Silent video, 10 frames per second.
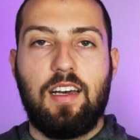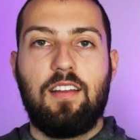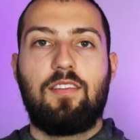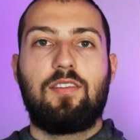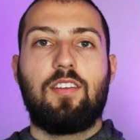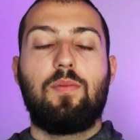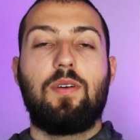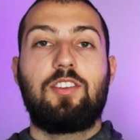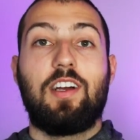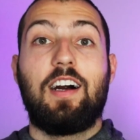I did so
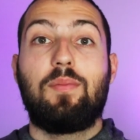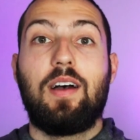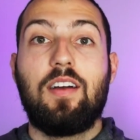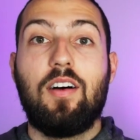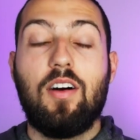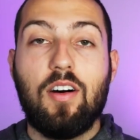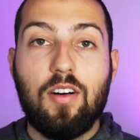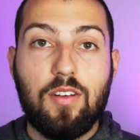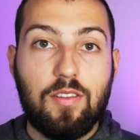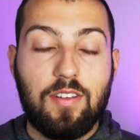much on my
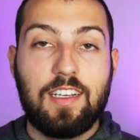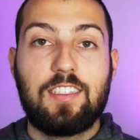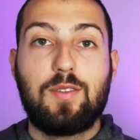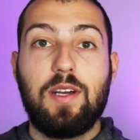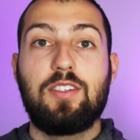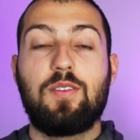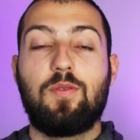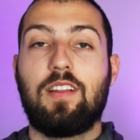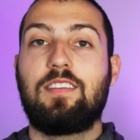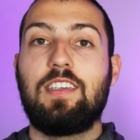own, especially
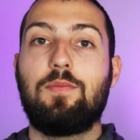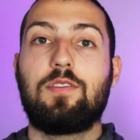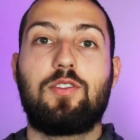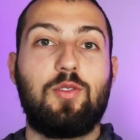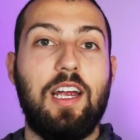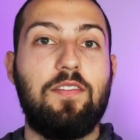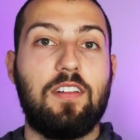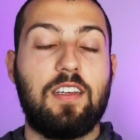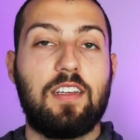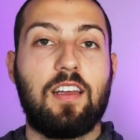when the team was
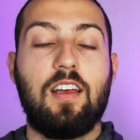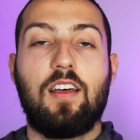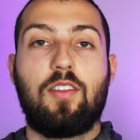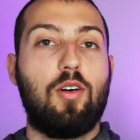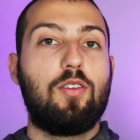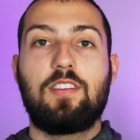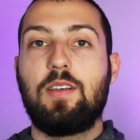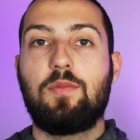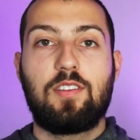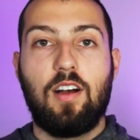traveling. The whole
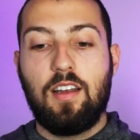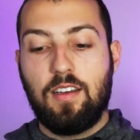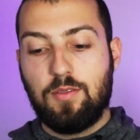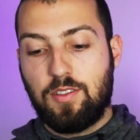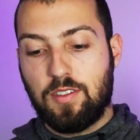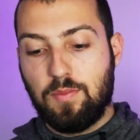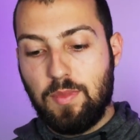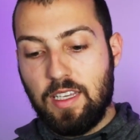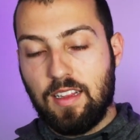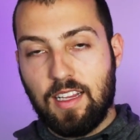team was gone and it was just
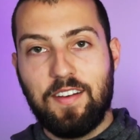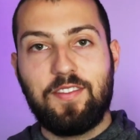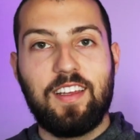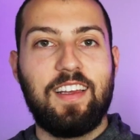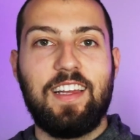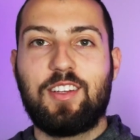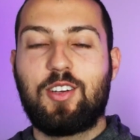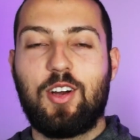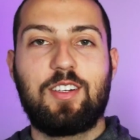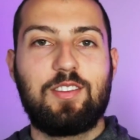me left in
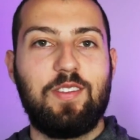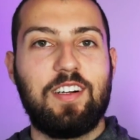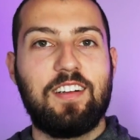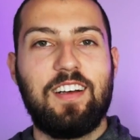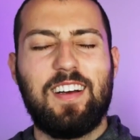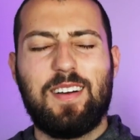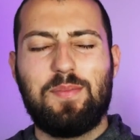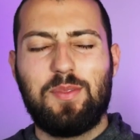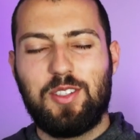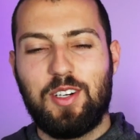Kirksville,
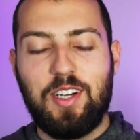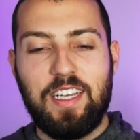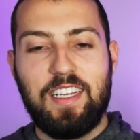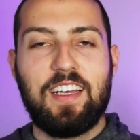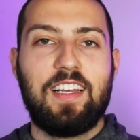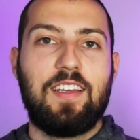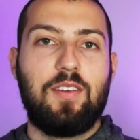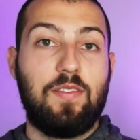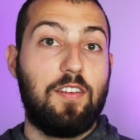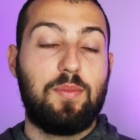Missouri,
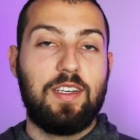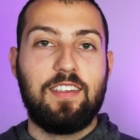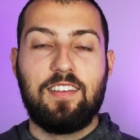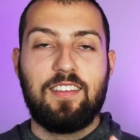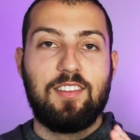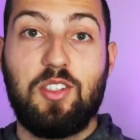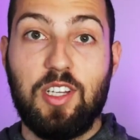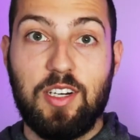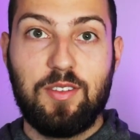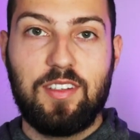if you've ever been,
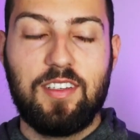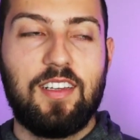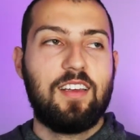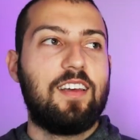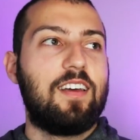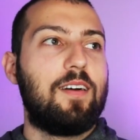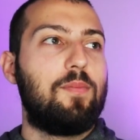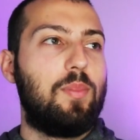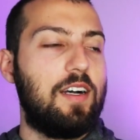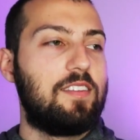don't.
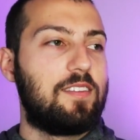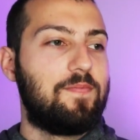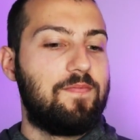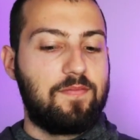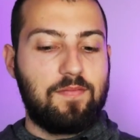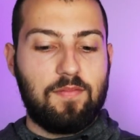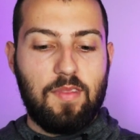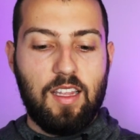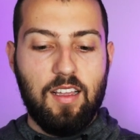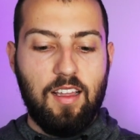But
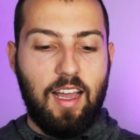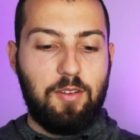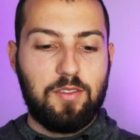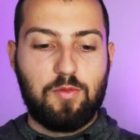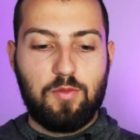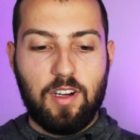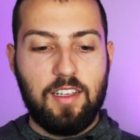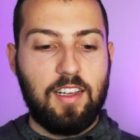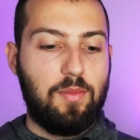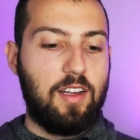I was
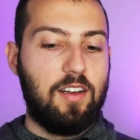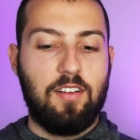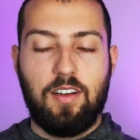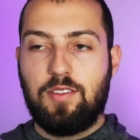running on my own.